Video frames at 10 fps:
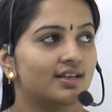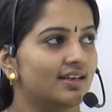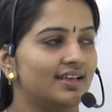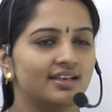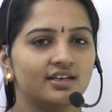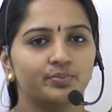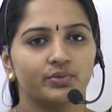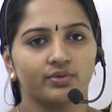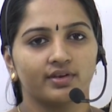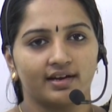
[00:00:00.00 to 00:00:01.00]
linear
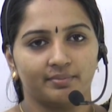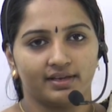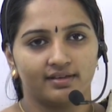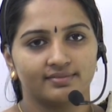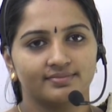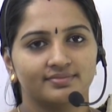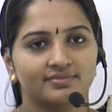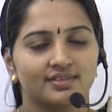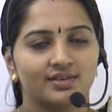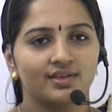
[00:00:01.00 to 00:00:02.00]
programming.
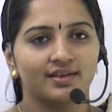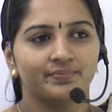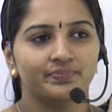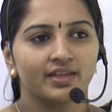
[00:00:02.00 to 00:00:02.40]
Okay.